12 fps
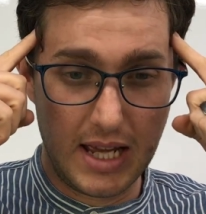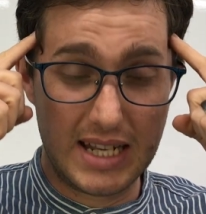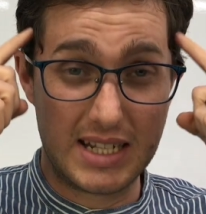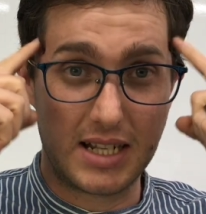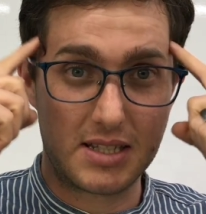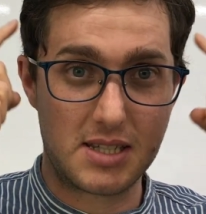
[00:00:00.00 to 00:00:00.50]

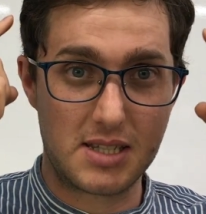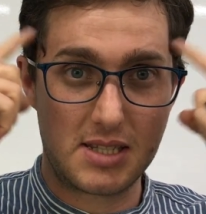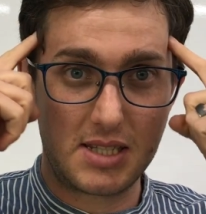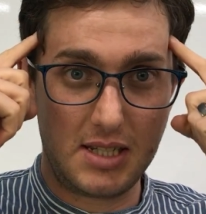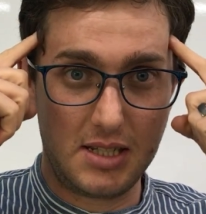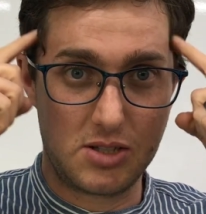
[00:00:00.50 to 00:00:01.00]
Nuts and
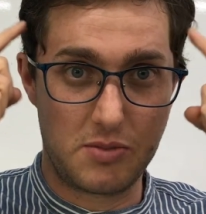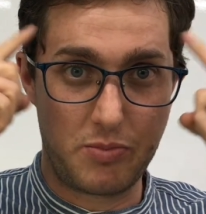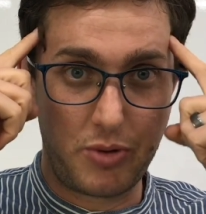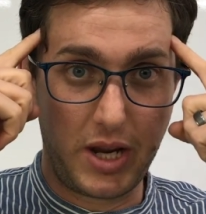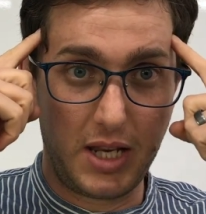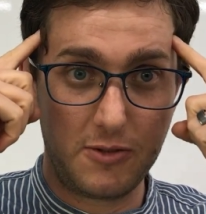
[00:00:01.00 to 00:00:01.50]
seeds are
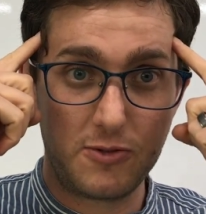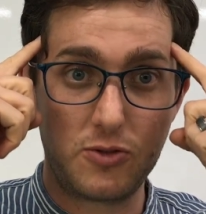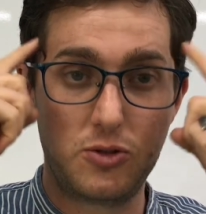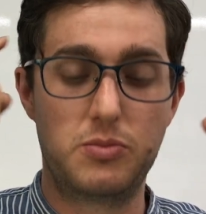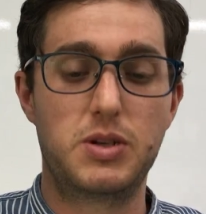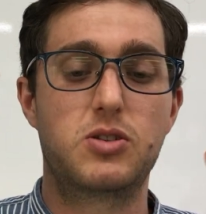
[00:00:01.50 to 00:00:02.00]
brain
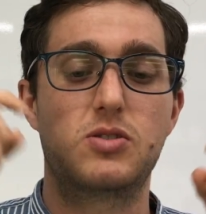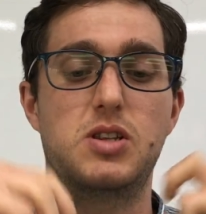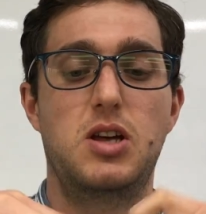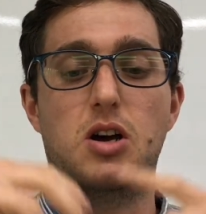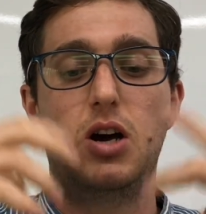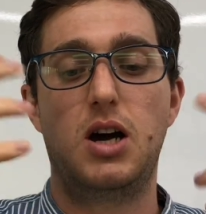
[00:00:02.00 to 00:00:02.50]
food because
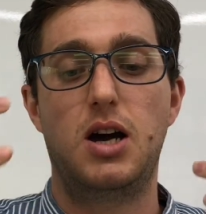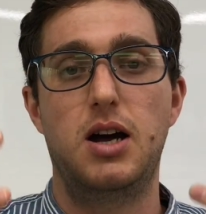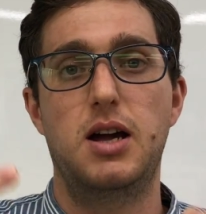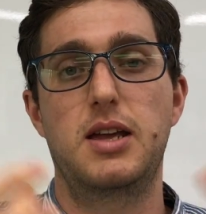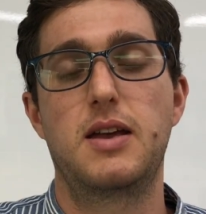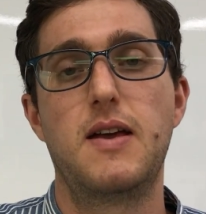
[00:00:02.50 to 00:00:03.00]
they are
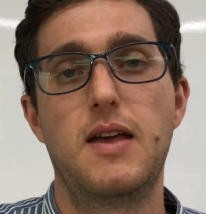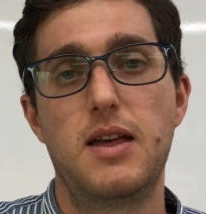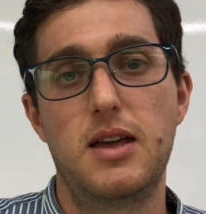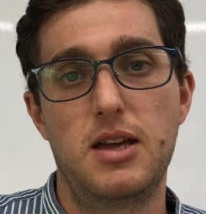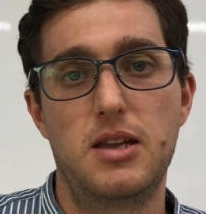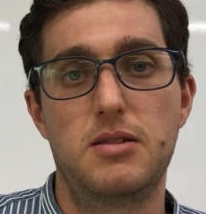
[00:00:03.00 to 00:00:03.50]
high
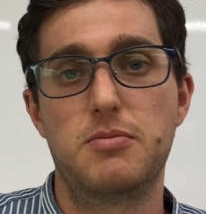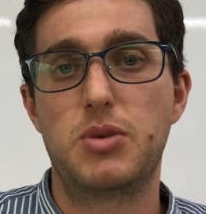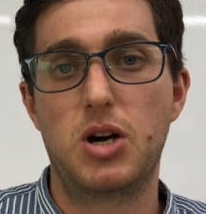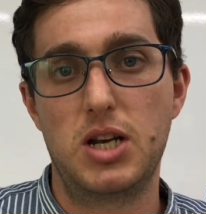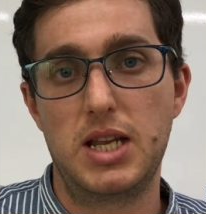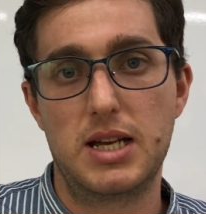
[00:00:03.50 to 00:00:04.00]
in
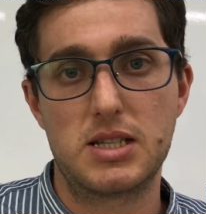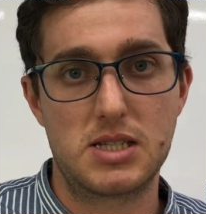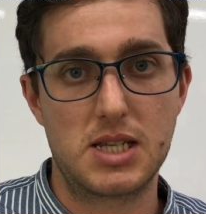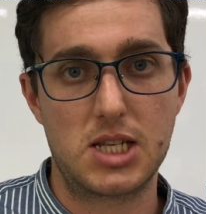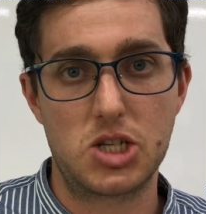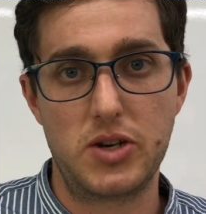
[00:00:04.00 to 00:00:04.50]

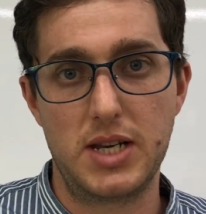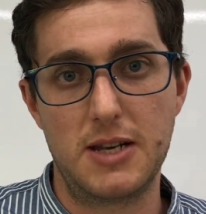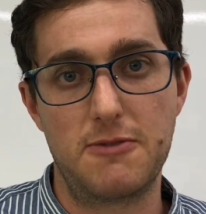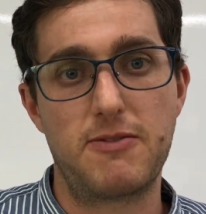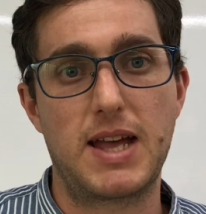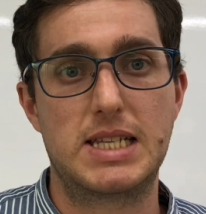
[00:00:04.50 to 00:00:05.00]

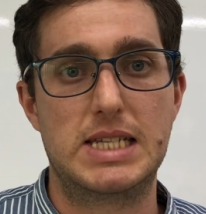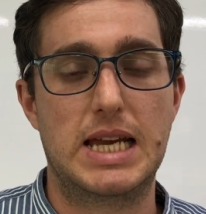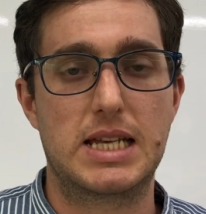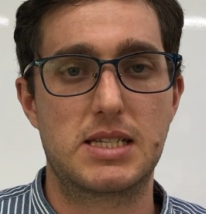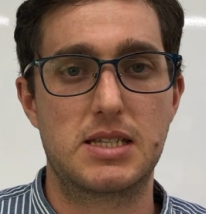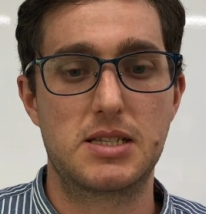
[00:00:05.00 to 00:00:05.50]
polyunsaturated fatty
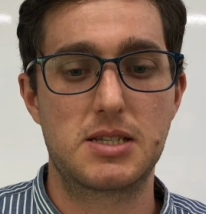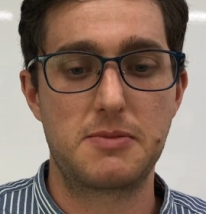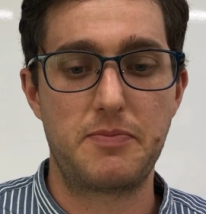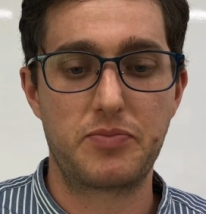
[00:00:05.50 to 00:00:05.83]
acids.